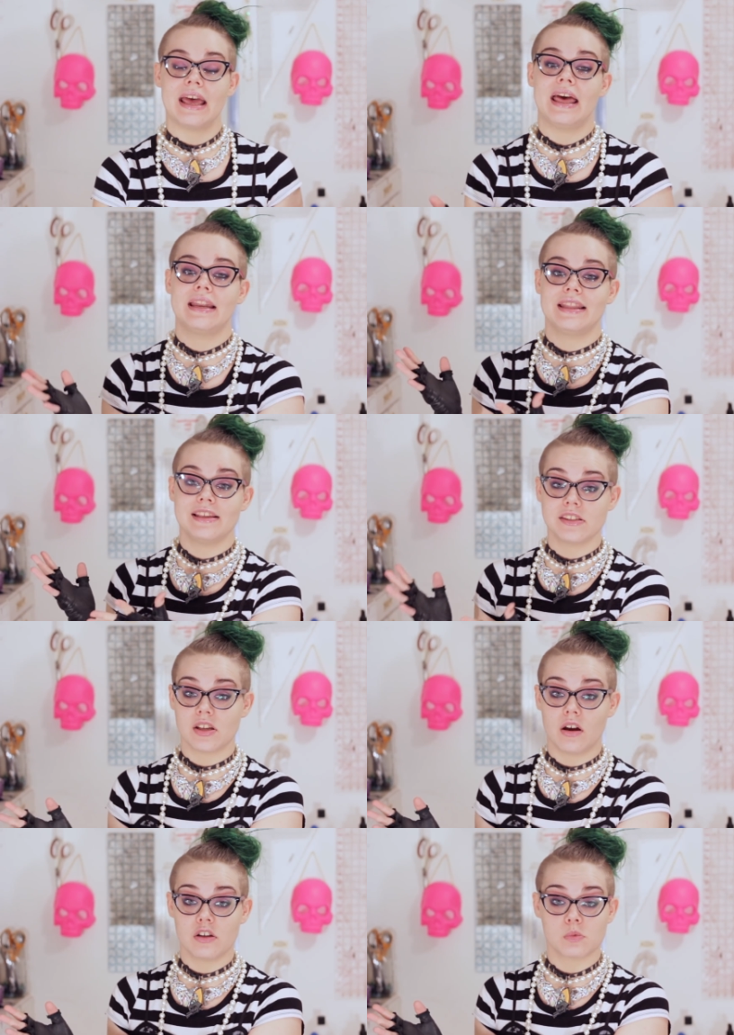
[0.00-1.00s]
and these
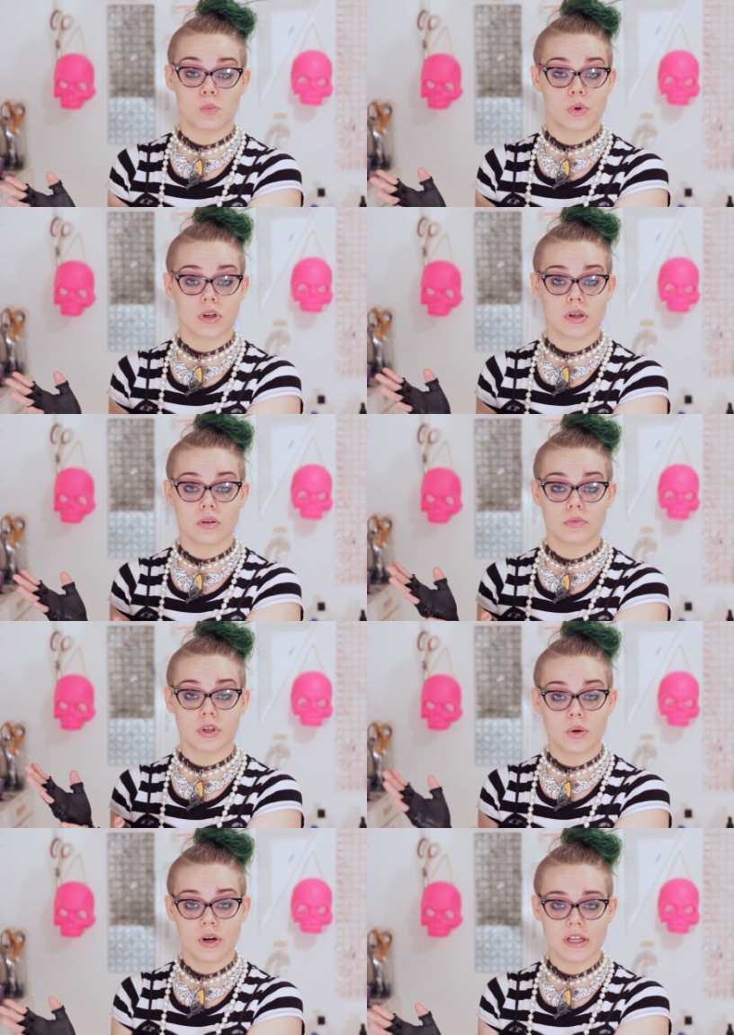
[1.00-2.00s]
songs were
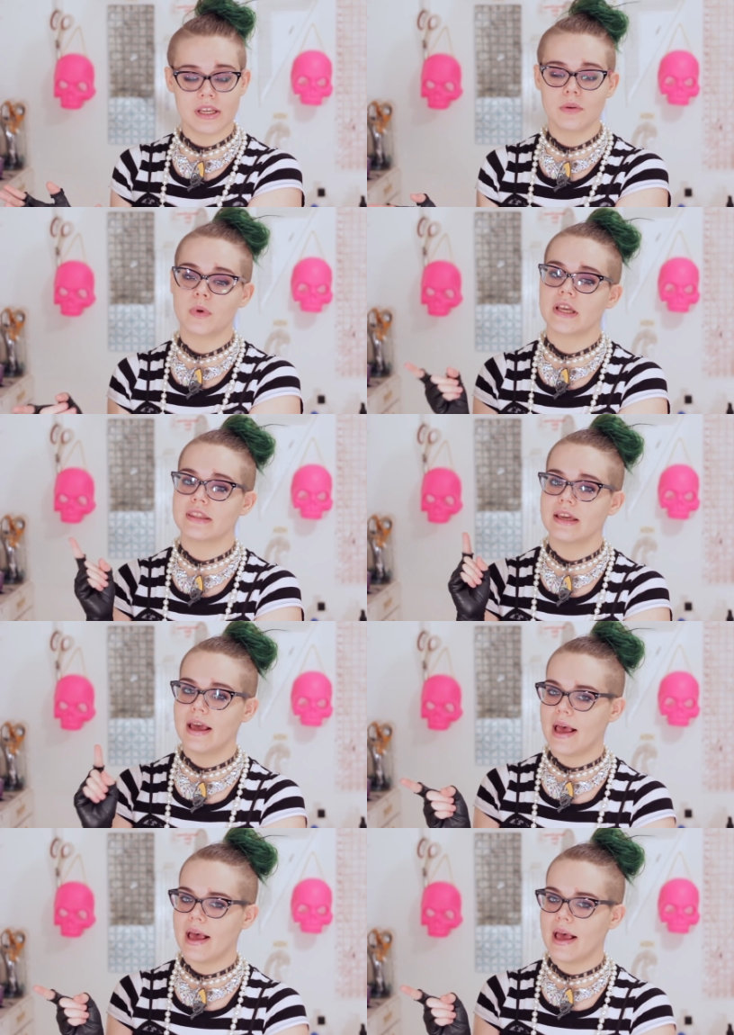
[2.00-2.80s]
recorded with